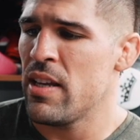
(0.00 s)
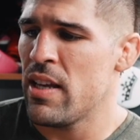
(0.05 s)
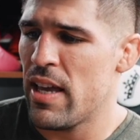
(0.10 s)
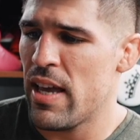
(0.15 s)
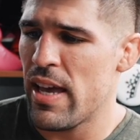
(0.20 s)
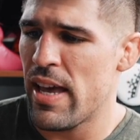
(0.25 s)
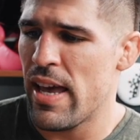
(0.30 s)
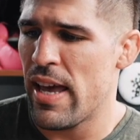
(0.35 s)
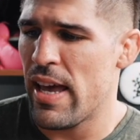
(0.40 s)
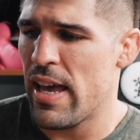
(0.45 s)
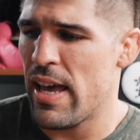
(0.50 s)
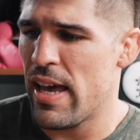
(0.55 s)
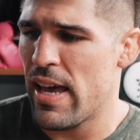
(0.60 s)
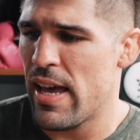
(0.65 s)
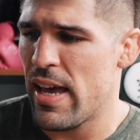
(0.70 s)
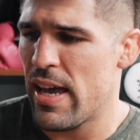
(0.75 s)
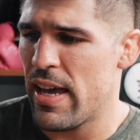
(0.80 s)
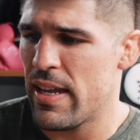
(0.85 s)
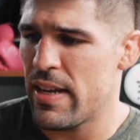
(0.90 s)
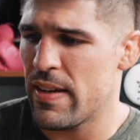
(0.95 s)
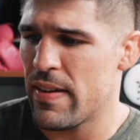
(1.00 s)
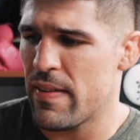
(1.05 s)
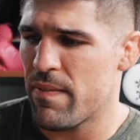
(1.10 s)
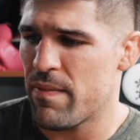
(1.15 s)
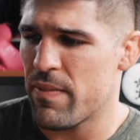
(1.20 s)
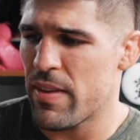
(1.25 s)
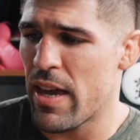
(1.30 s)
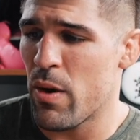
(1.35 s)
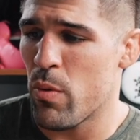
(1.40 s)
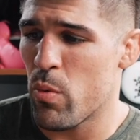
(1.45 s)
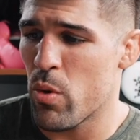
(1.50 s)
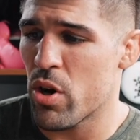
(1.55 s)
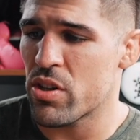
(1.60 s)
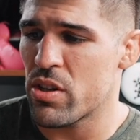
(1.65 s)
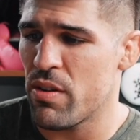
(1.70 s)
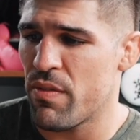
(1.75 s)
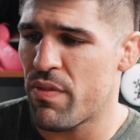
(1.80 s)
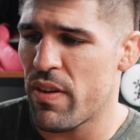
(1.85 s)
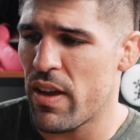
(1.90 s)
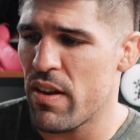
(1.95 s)
and worked
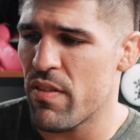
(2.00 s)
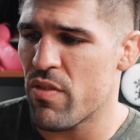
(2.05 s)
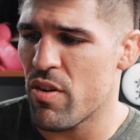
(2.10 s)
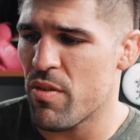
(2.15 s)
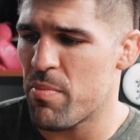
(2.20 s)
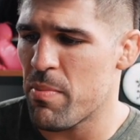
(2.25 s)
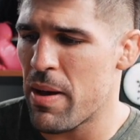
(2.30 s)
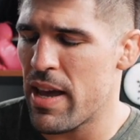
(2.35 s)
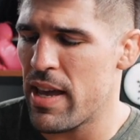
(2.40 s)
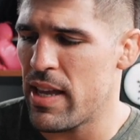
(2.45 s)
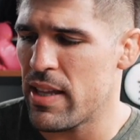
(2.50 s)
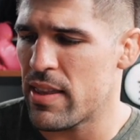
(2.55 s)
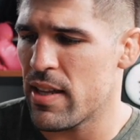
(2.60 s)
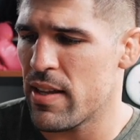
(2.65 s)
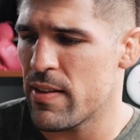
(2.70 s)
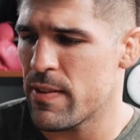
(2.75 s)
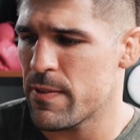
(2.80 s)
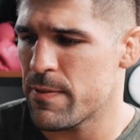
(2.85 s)
in favor of Marreta.